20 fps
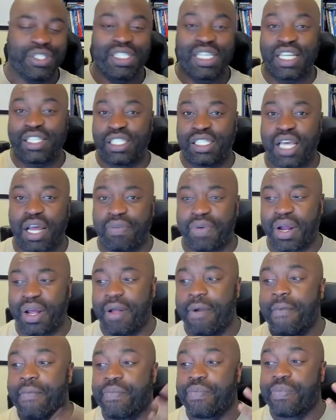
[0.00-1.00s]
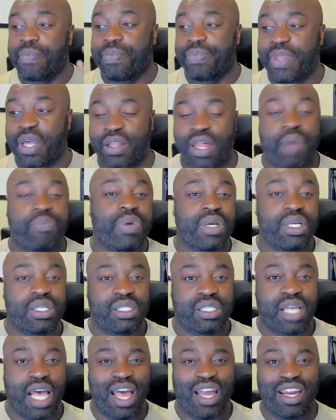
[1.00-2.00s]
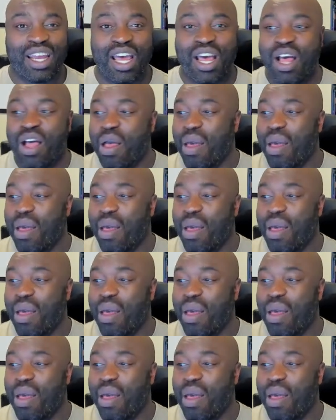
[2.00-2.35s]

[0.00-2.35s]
etc. Now, that being said,